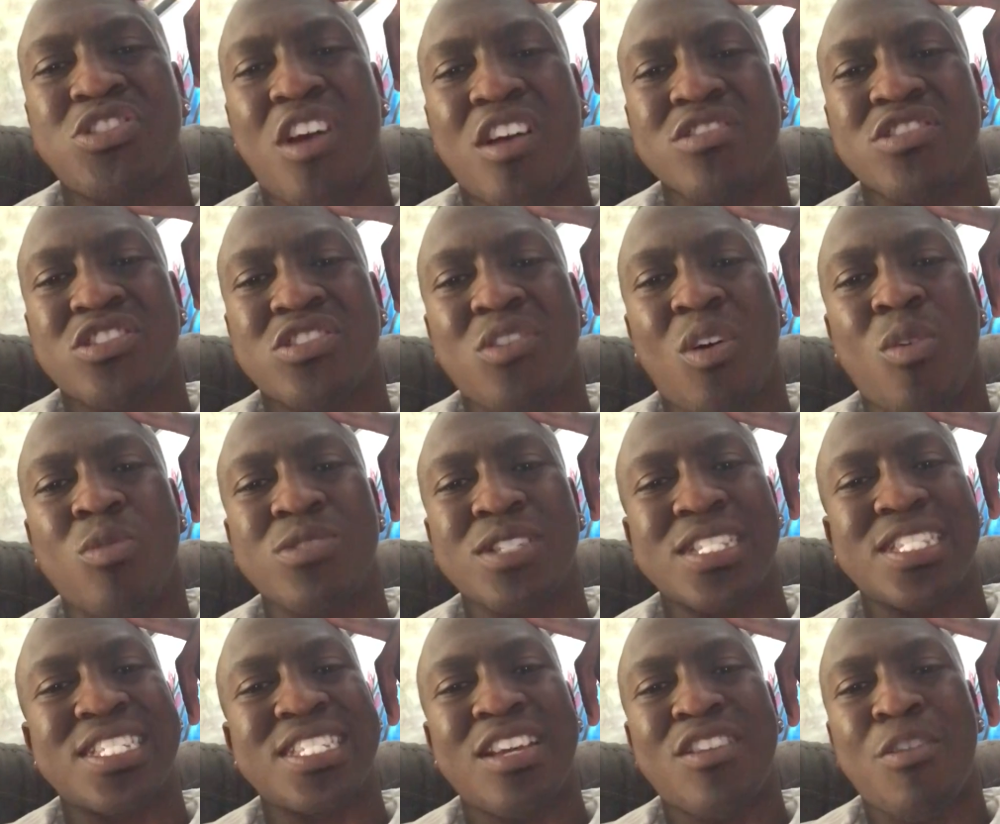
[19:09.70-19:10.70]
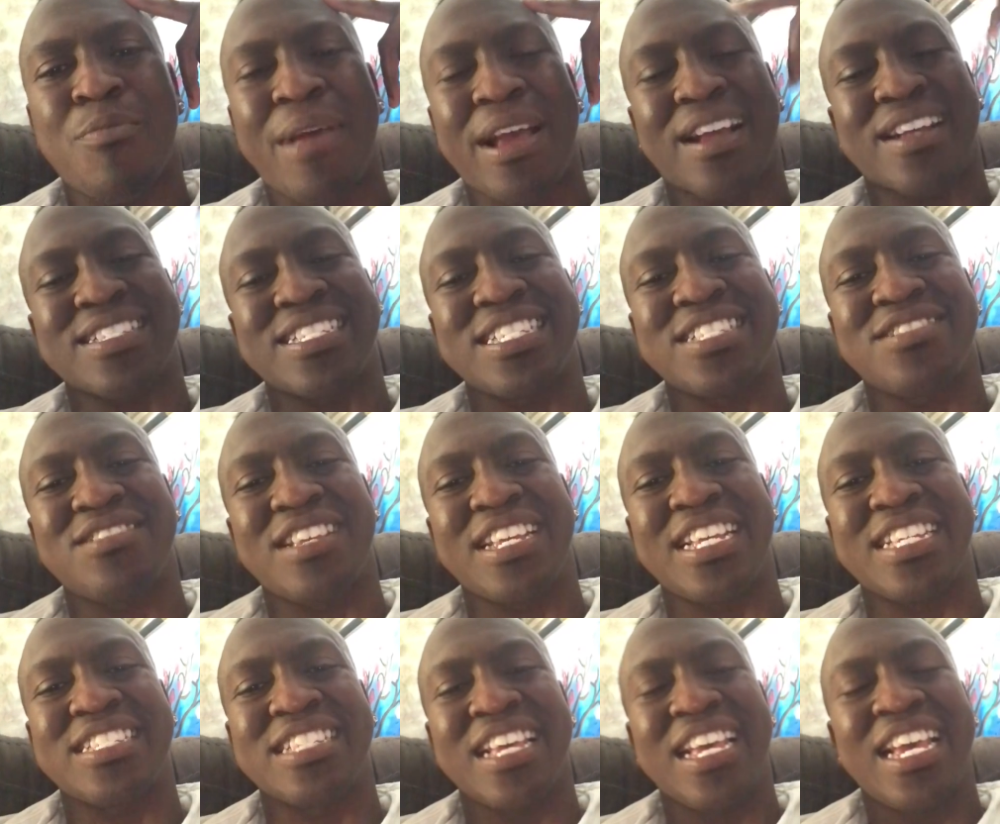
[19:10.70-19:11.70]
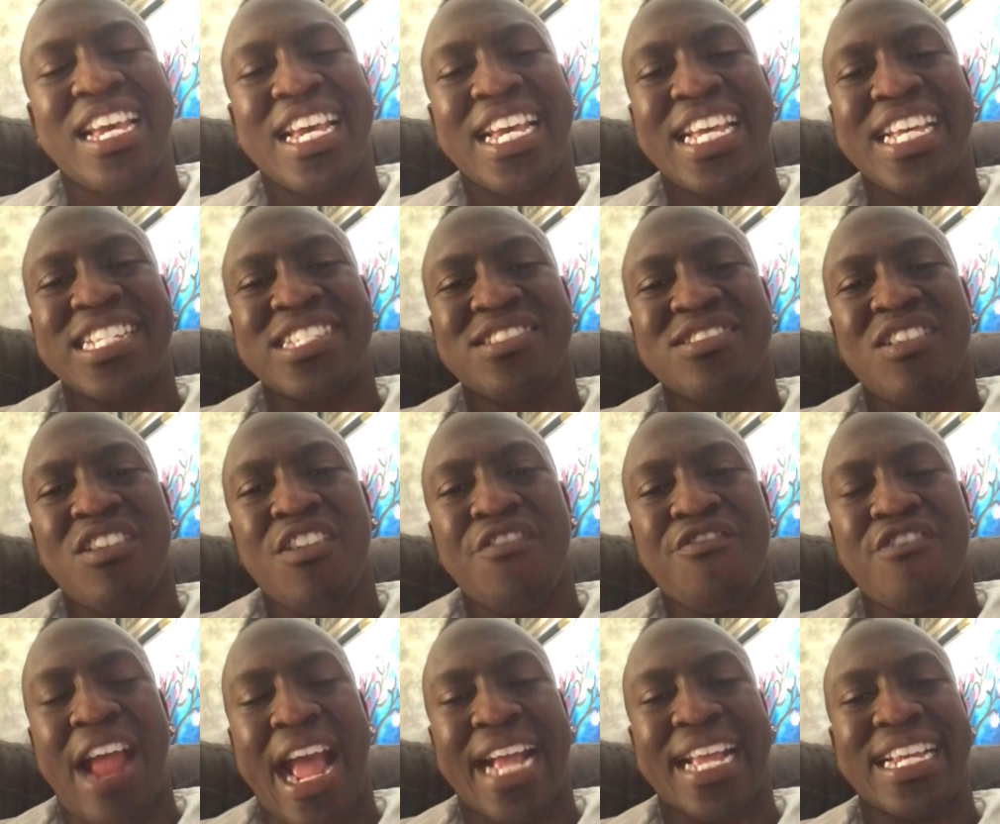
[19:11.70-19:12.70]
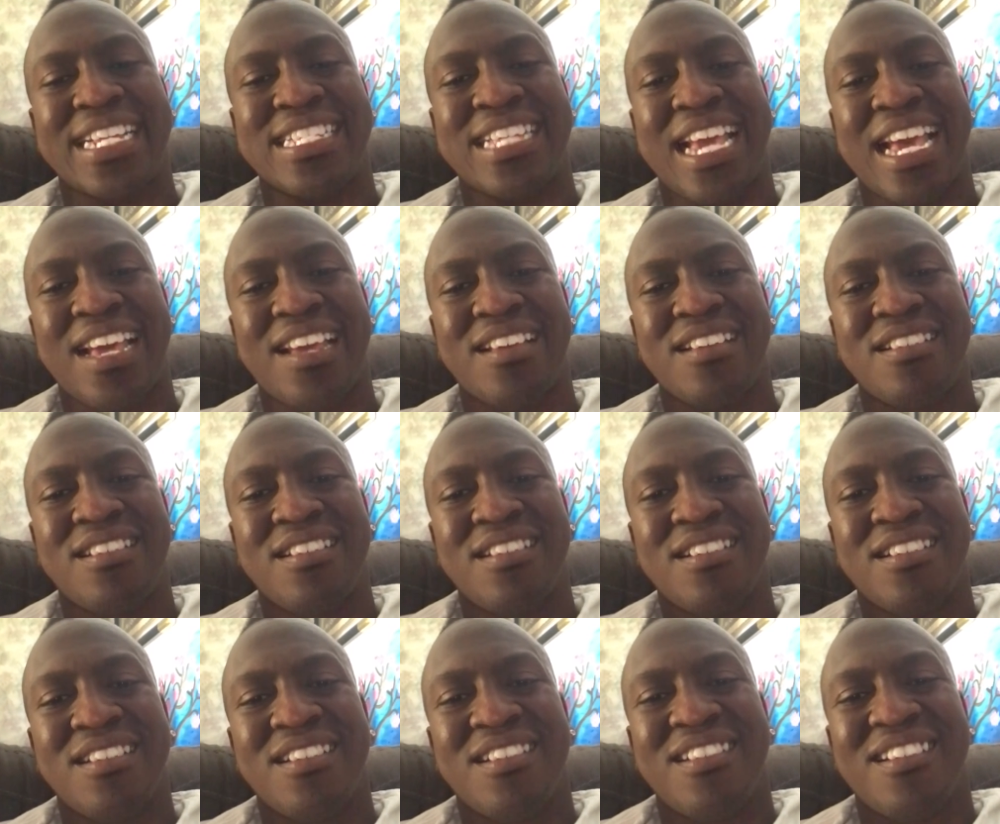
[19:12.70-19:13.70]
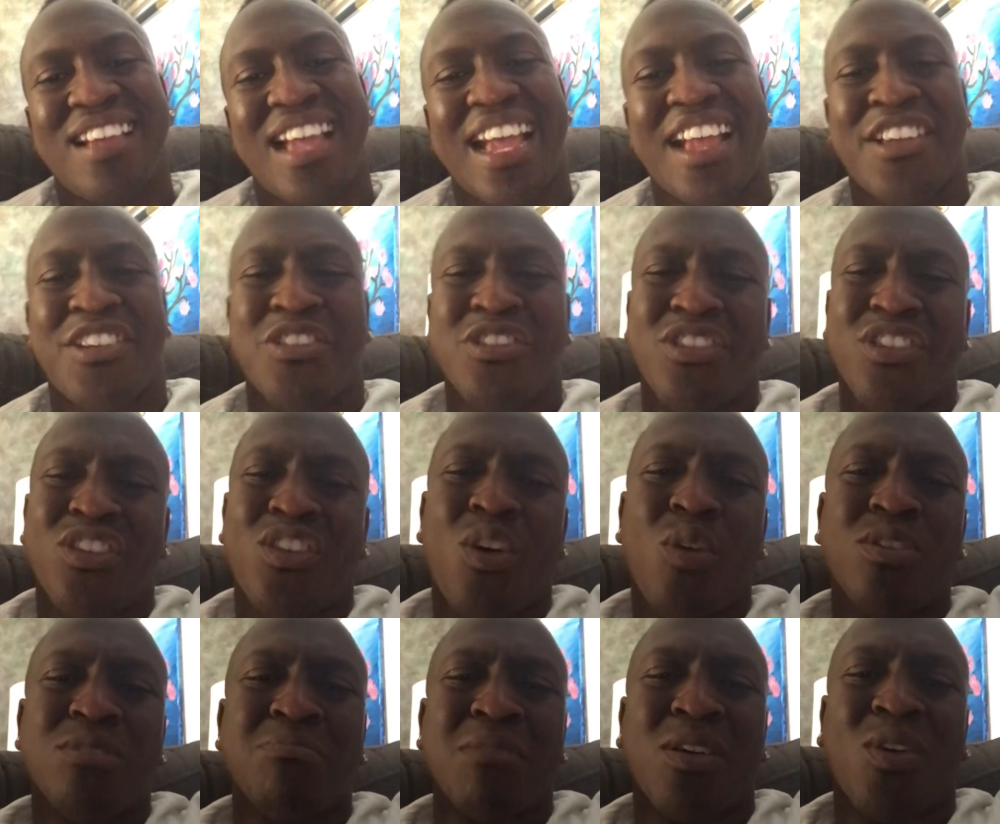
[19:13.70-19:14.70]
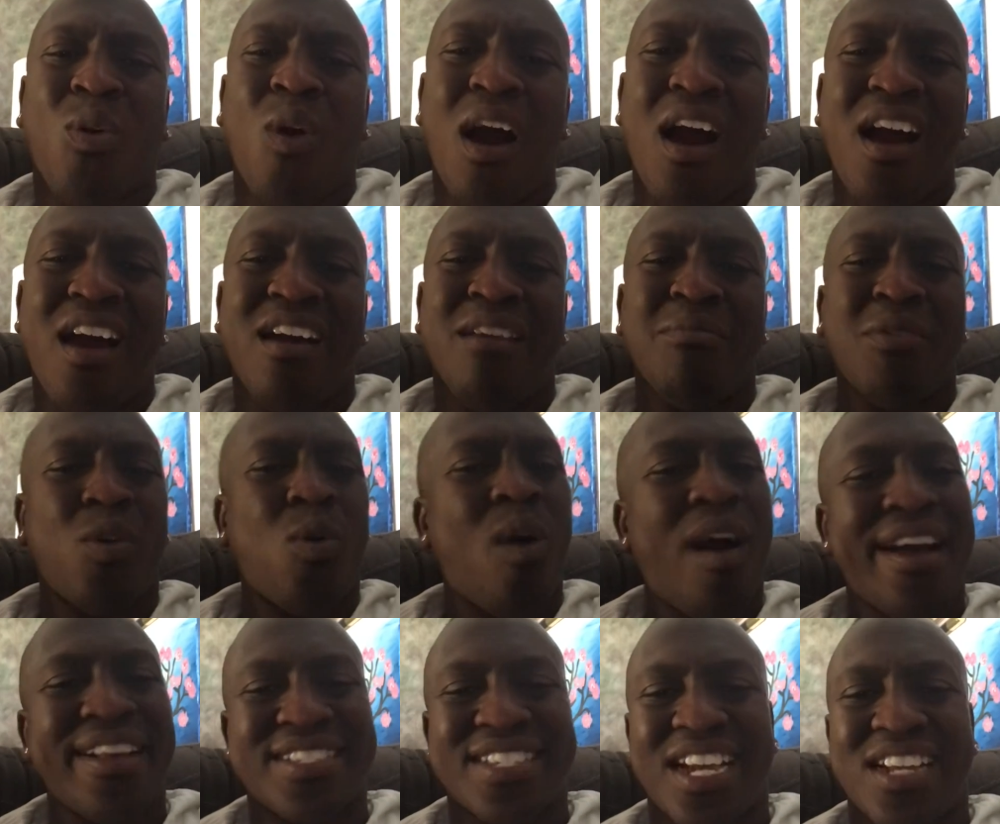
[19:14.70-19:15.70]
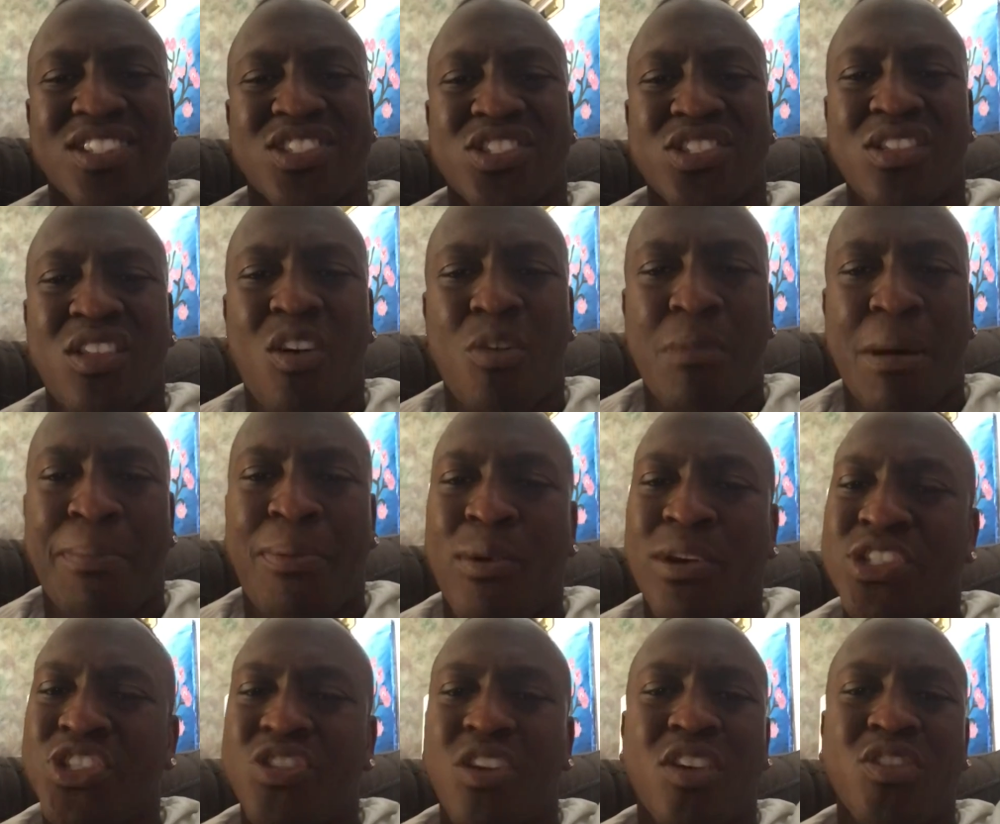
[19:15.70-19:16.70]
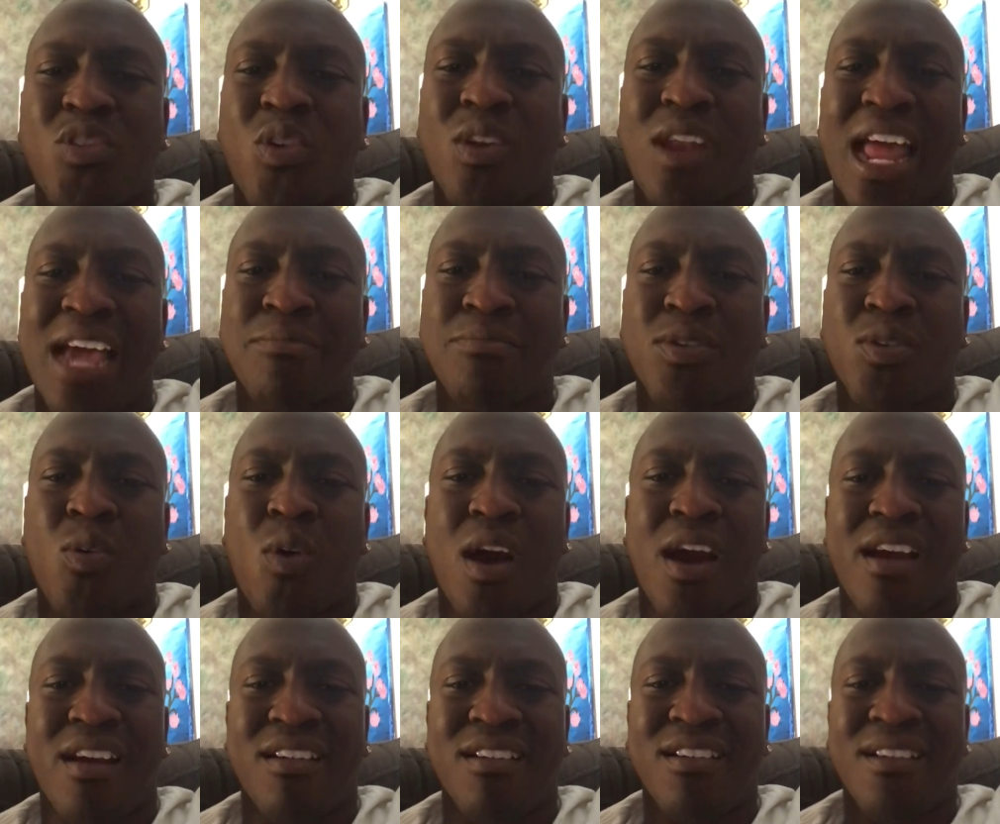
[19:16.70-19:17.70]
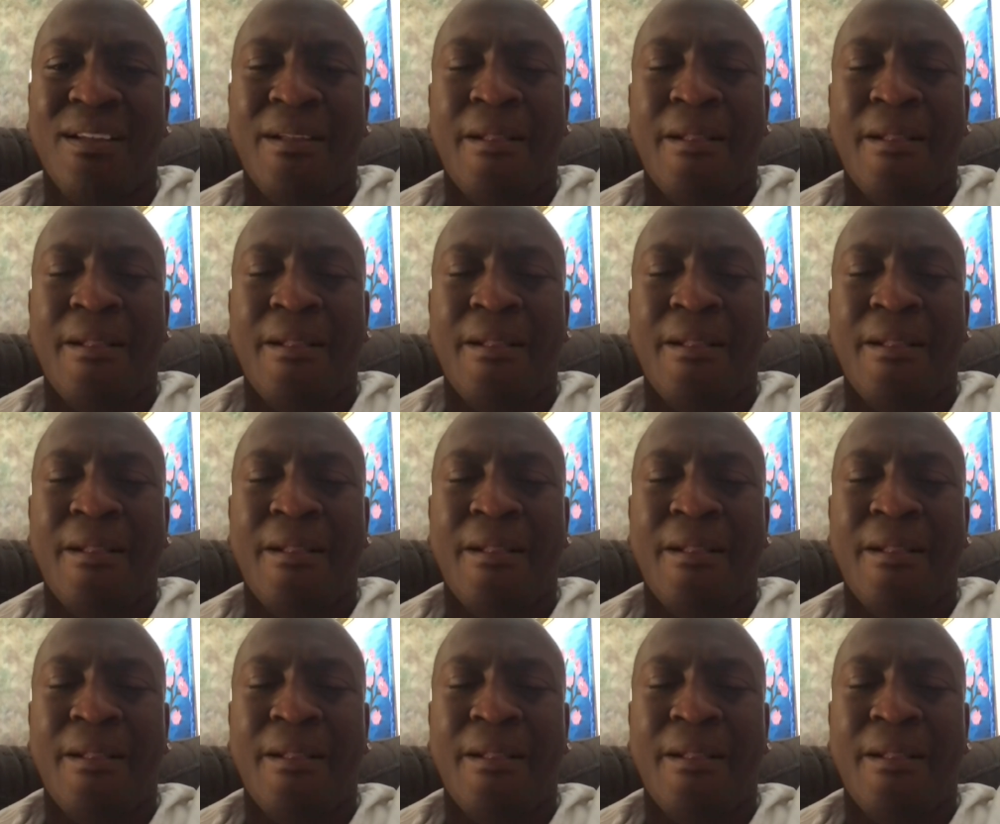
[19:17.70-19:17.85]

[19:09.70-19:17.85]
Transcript: John Stones at center back because he's nerve-wracking, yeah? And you're going to go with Maguire. Maguire's kind of slow. My boy Sean don't like Maguire.